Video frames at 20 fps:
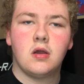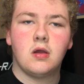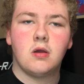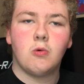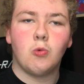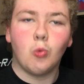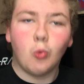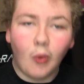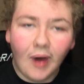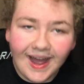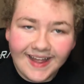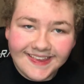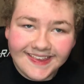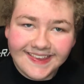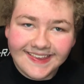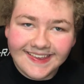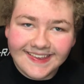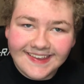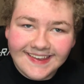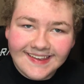
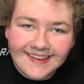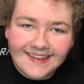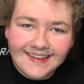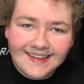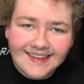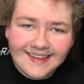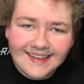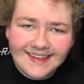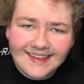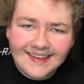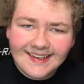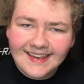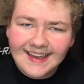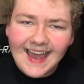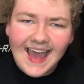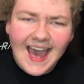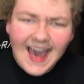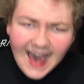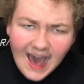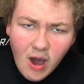What?
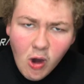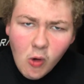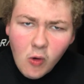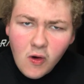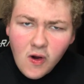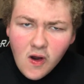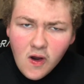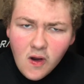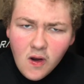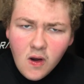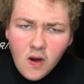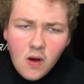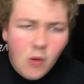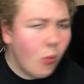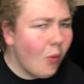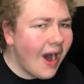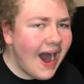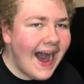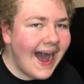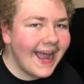How?
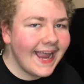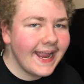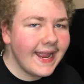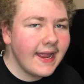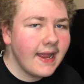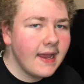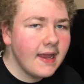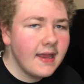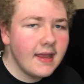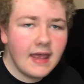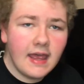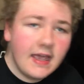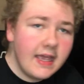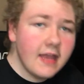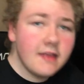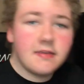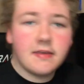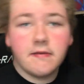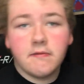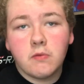Why? It
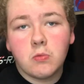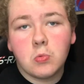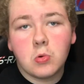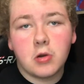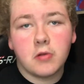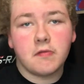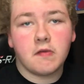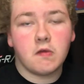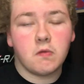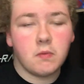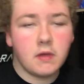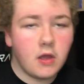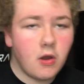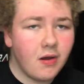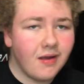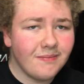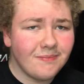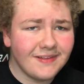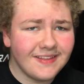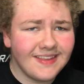gets even worse as we go
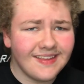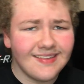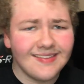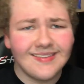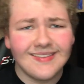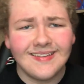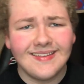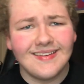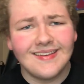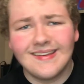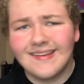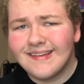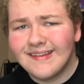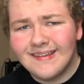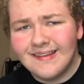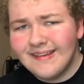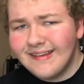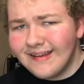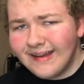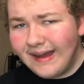on, but
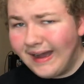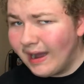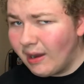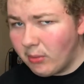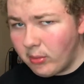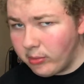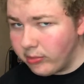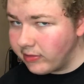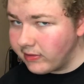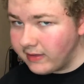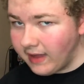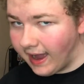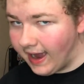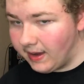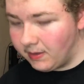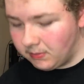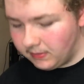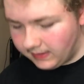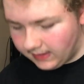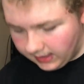I almost
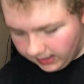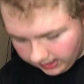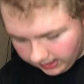died when that